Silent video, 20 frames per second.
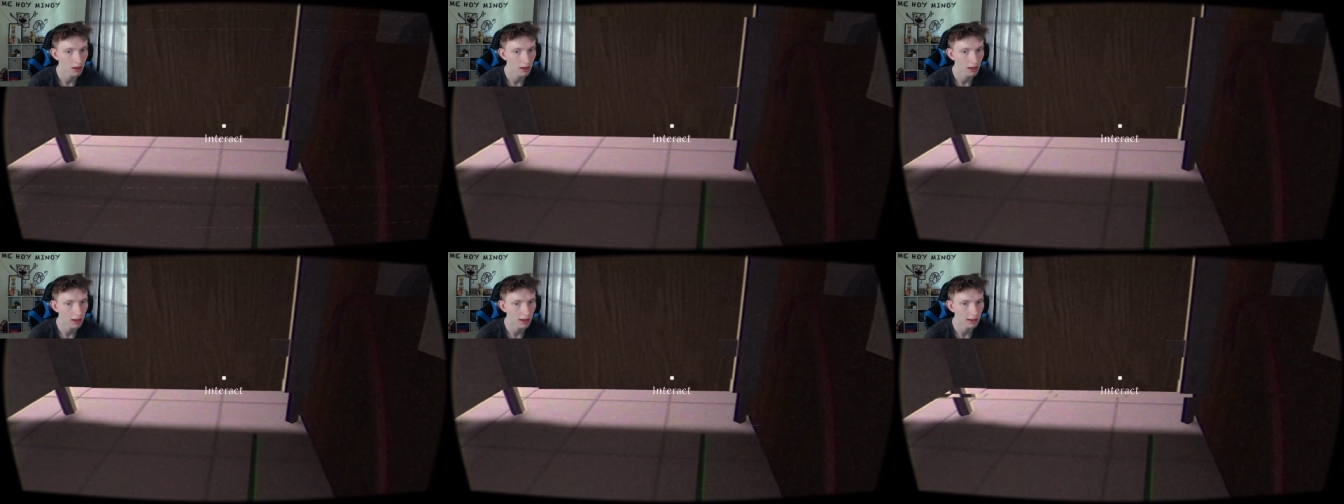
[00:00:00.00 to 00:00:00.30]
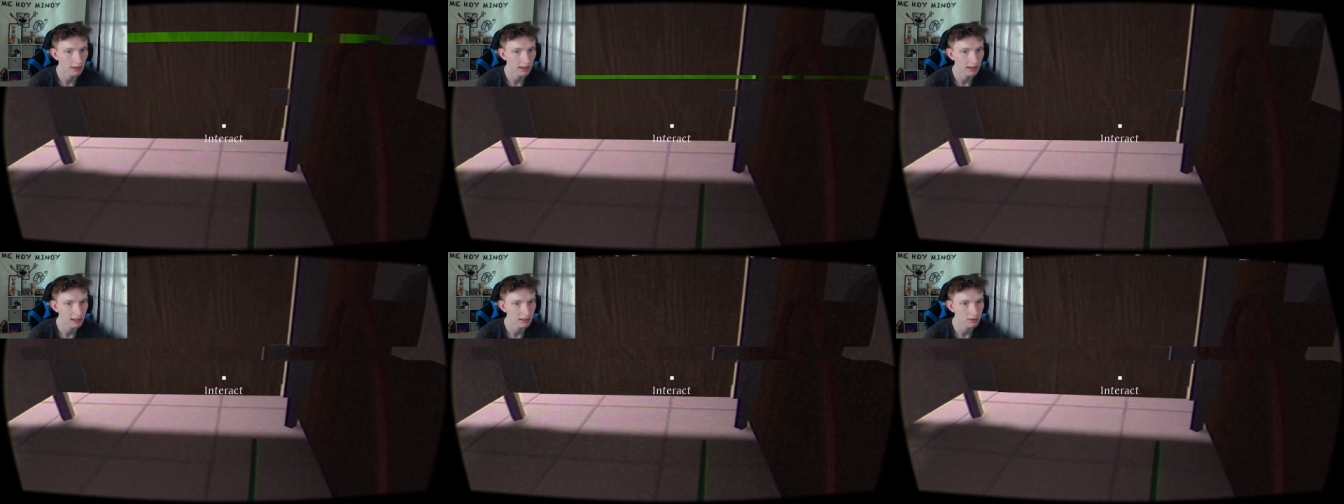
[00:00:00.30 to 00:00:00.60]
I
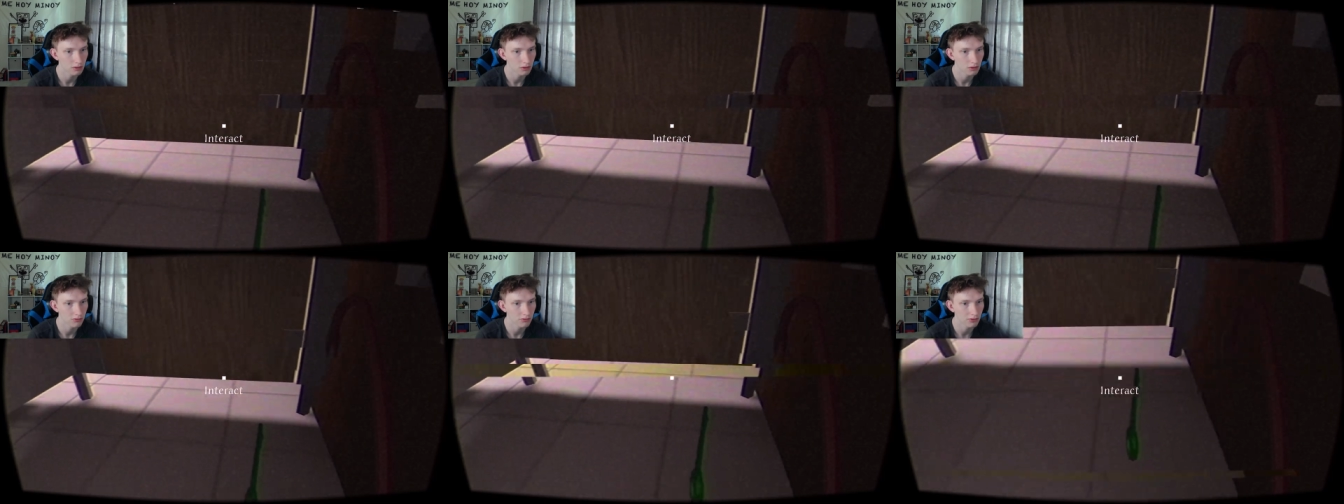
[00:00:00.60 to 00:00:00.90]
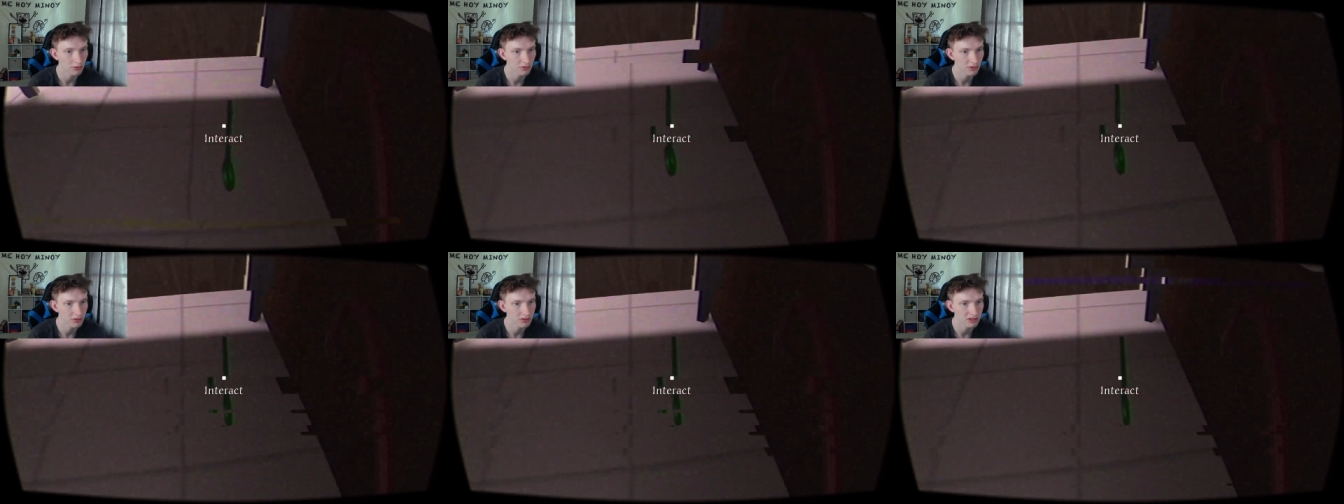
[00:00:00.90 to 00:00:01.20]
can't look
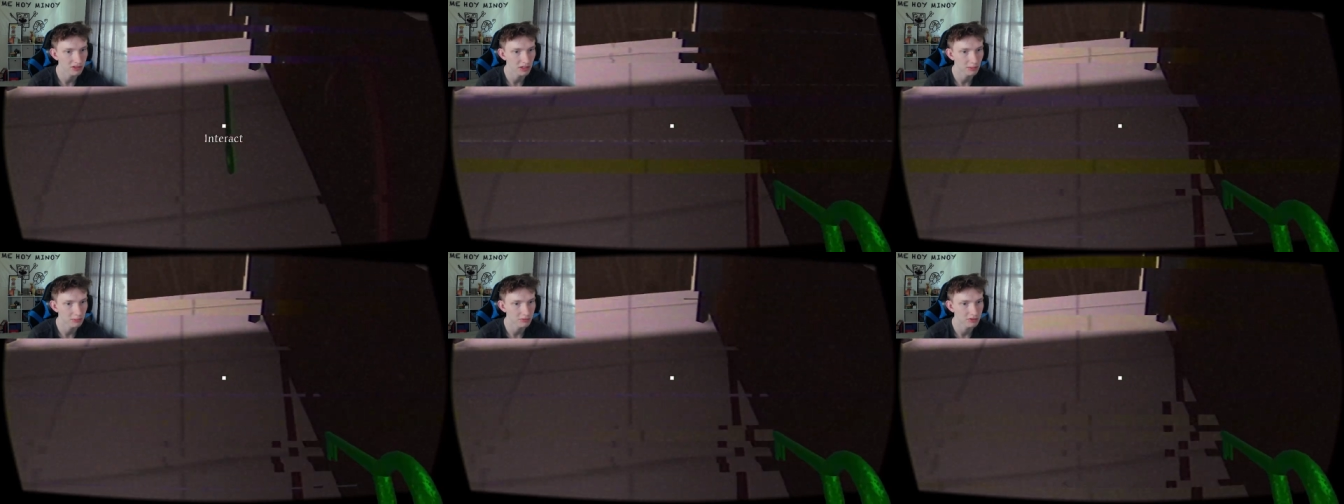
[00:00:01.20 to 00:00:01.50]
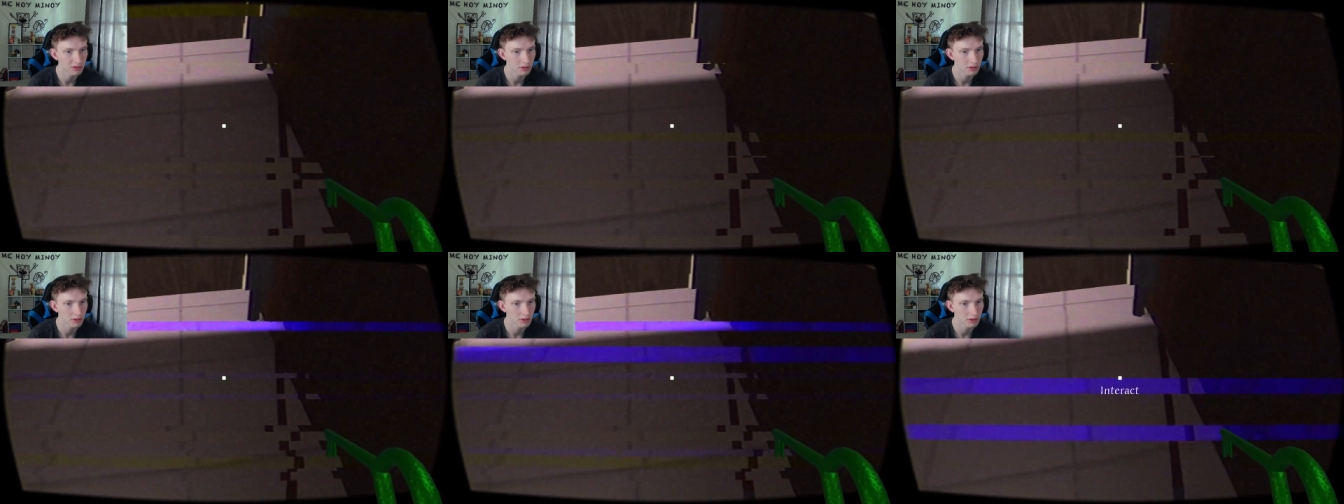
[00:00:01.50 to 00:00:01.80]
for
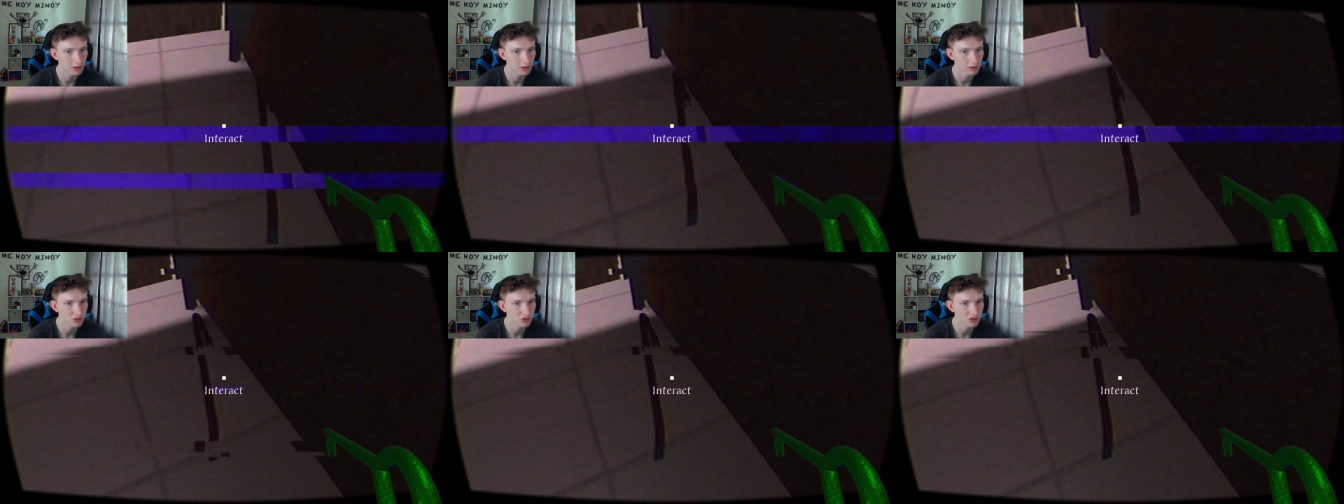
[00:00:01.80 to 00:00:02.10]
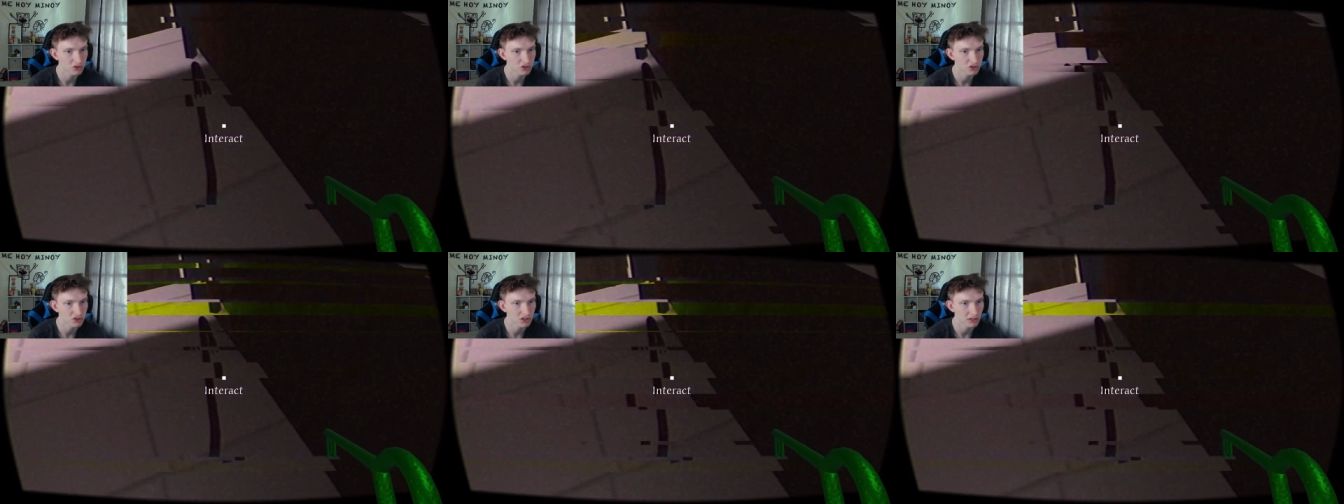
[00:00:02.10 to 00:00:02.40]
footsteps.
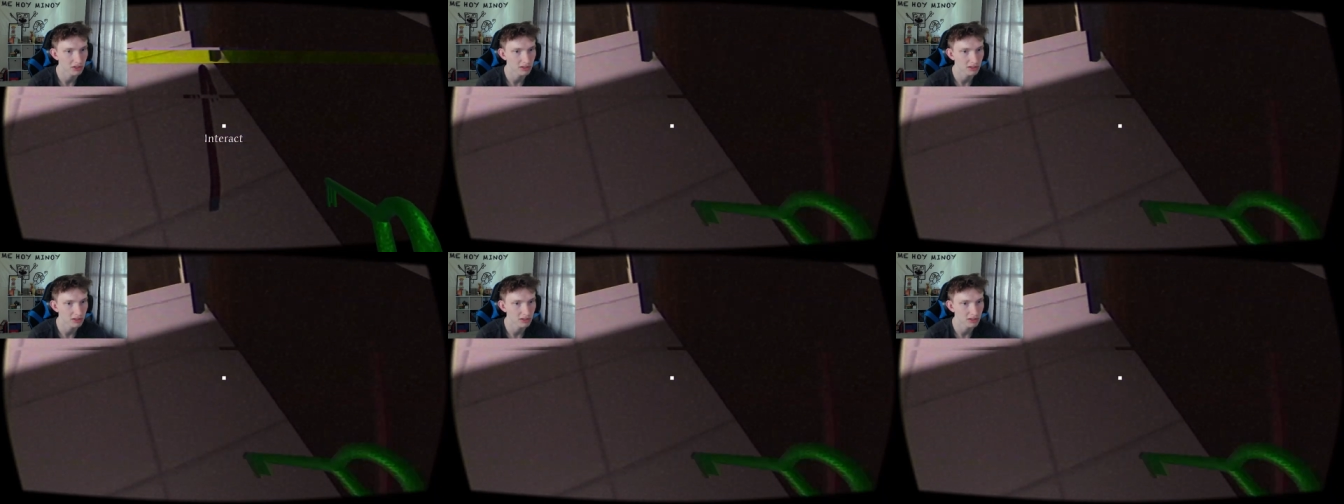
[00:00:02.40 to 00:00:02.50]
Shit!